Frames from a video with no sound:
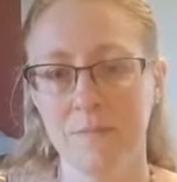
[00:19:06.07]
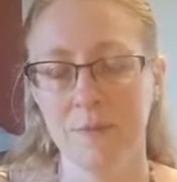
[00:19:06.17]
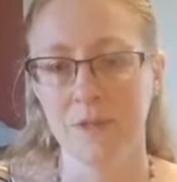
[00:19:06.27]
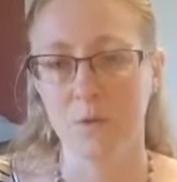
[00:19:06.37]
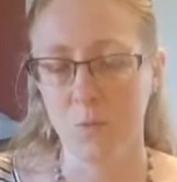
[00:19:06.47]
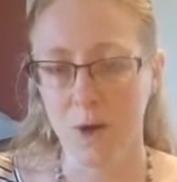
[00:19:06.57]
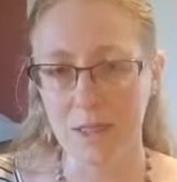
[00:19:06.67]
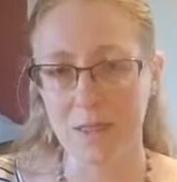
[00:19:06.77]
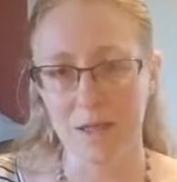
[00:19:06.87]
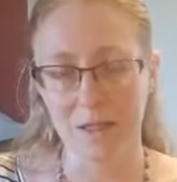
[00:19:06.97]
That's the
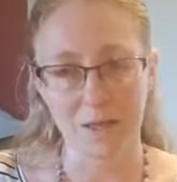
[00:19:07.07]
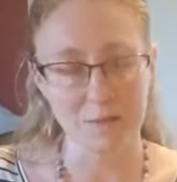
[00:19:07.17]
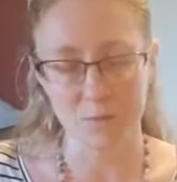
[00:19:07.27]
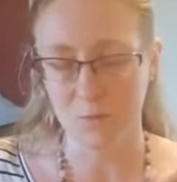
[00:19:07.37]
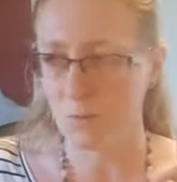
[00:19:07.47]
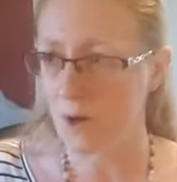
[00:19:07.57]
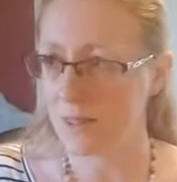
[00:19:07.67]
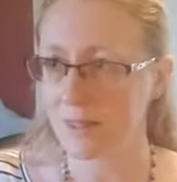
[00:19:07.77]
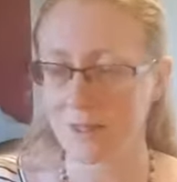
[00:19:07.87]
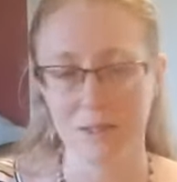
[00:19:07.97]
one
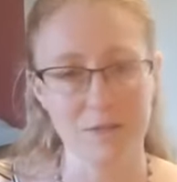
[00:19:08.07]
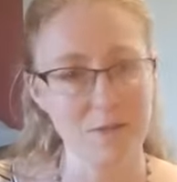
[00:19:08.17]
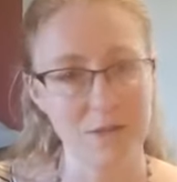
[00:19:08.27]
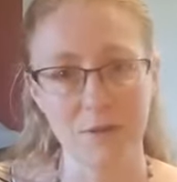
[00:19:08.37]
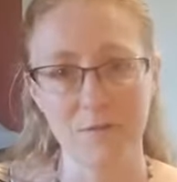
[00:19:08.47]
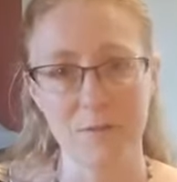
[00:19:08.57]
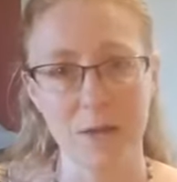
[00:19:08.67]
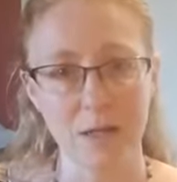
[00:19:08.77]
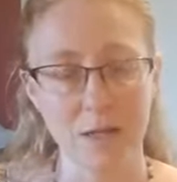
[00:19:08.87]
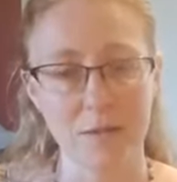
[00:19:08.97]
thing that stood out from
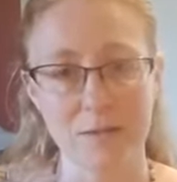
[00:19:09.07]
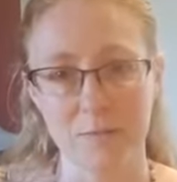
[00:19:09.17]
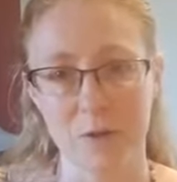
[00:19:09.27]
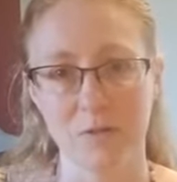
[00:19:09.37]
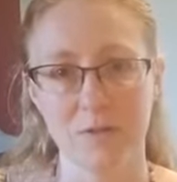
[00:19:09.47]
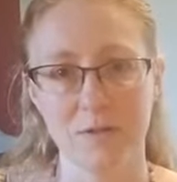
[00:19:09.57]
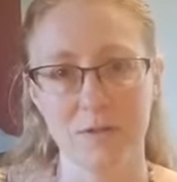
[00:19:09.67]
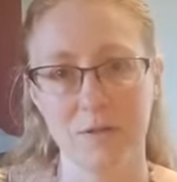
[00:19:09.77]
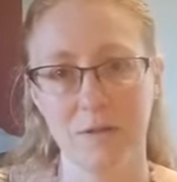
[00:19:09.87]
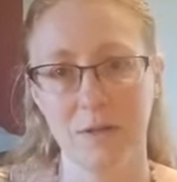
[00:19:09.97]
that class the most.
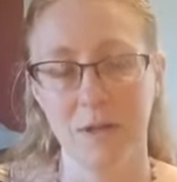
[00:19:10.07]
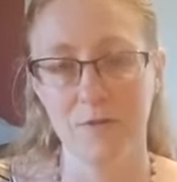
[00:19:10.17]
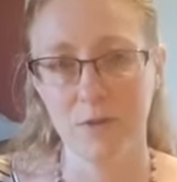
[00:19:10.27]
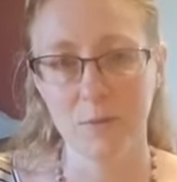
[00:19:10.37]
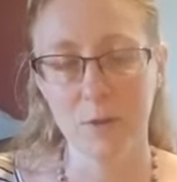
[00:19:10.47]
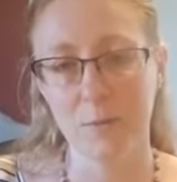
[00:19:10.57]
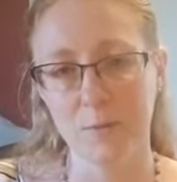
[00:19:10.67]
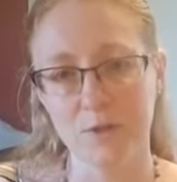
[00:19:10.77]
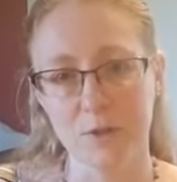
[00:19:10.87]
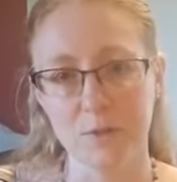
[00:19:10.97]
If you've been on
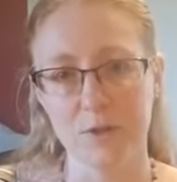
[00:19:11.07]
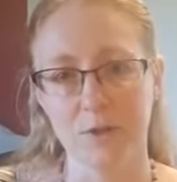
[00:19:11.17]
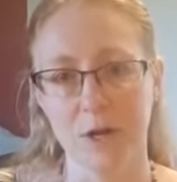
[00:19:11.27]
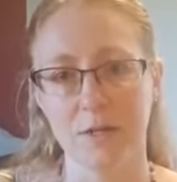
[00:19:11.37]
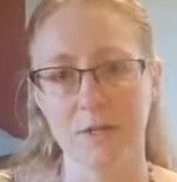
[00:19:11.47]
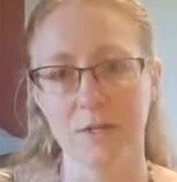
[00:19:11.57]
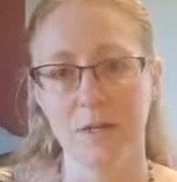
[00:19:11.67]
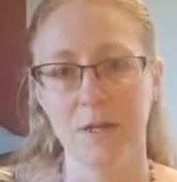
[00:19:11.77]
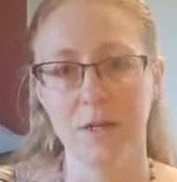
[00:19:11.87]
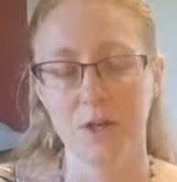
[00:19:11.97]
prescription drugs,
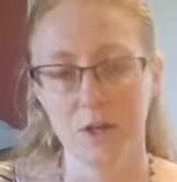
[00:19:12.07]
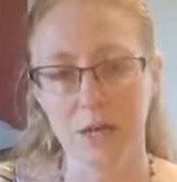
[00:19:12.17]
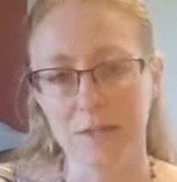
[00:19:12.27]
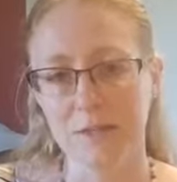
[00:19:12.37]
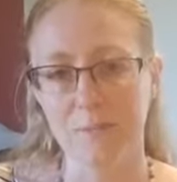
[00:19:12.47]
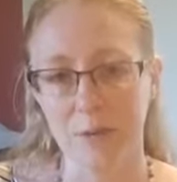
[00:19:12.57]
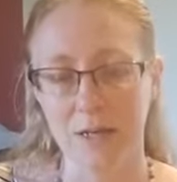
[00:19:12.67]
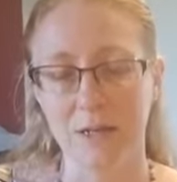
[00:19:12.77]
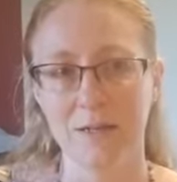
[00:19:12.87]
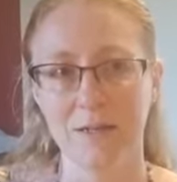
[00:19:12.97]
your gut's
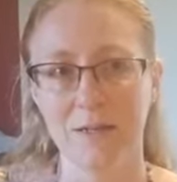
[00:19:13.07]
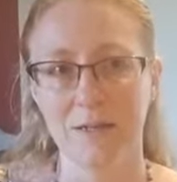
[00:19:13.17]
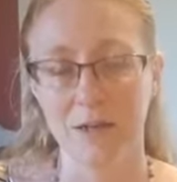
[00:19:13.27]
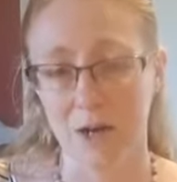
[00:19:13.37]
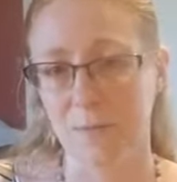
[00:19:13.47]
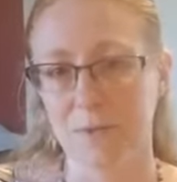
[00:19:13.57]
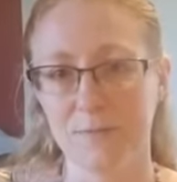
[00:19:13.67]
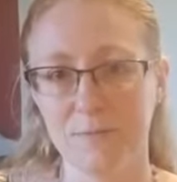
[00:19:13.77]
been harmed.